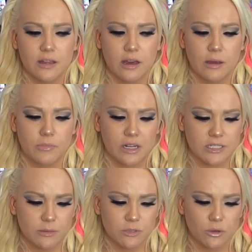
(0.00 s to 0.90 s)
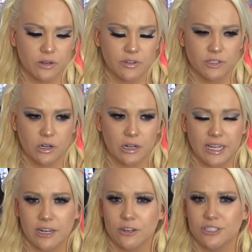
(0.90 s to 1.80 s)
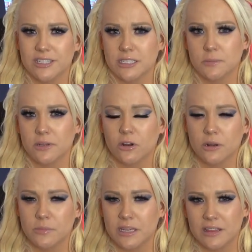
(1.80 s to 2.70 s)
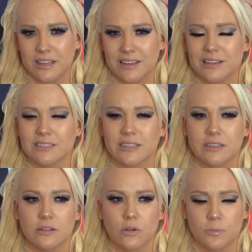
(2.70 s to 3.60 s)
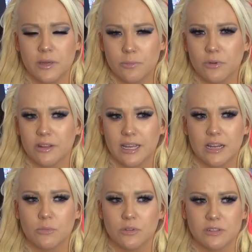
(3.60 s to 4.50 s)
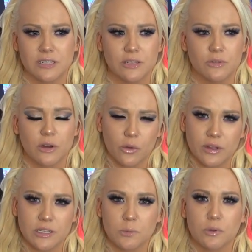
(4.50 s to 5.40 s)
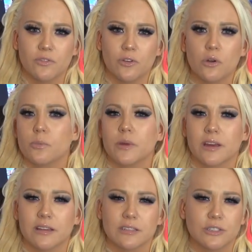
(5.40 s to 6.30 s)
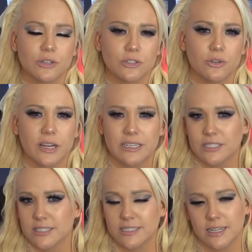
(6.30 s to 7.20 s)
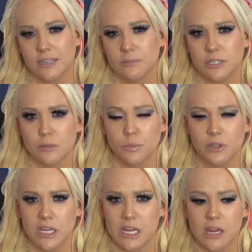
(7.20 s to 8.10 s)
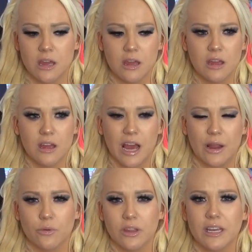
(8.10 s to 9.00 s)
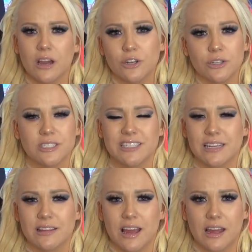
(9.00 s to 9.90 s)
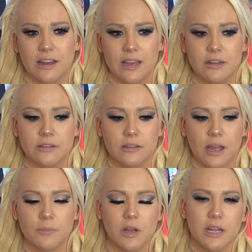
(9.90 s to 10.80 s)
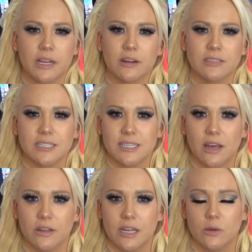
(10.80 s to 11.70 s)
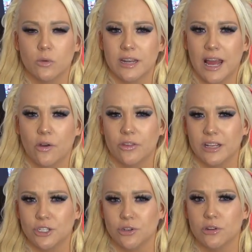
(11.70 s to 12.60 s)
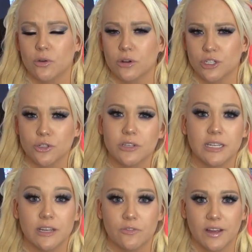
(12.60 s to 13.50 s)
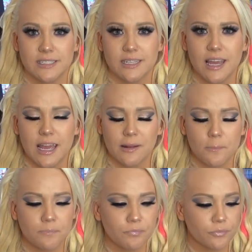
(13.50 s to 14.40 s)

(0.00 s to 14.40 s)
um, there's some sort of a dark energy that's been harming things and or people and animals, and you go in to provoke because you're trying to stand up to the bully. I really understand that, and I'm not here to tell anyone how they should or shouldn't investigate.